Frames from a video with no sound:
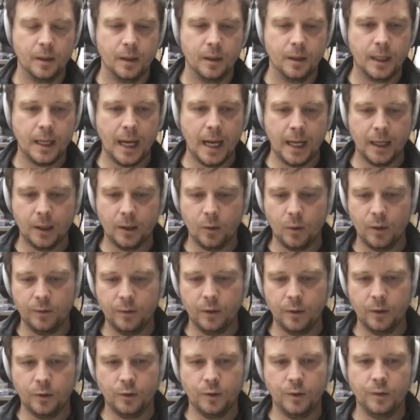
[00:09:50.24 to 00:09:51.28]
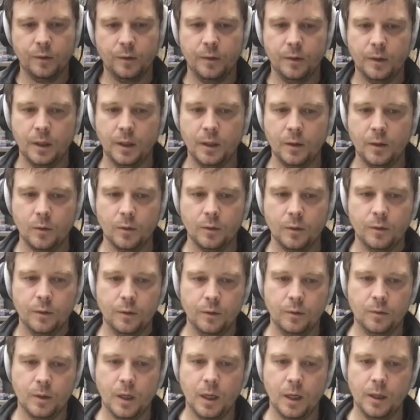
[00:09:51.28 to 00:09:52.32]
categories that you're interested in, or do you
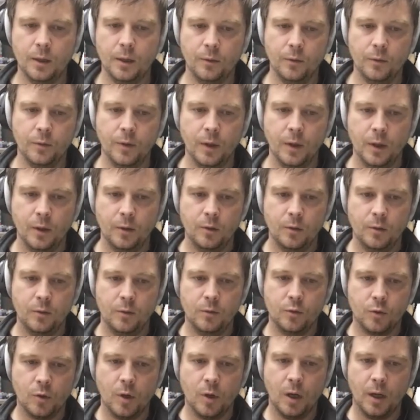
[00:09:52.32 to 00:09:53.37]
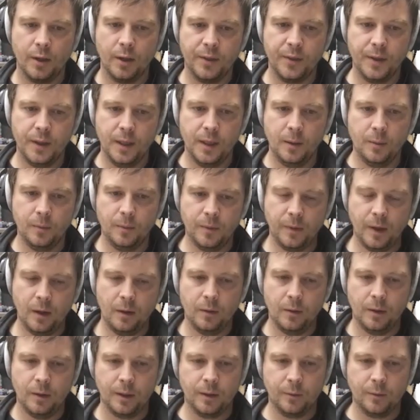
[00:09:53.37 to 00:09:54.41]
kind of draw themes out
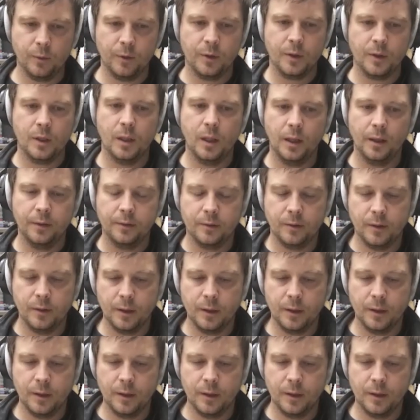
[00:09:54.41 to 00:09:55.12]
like with clustering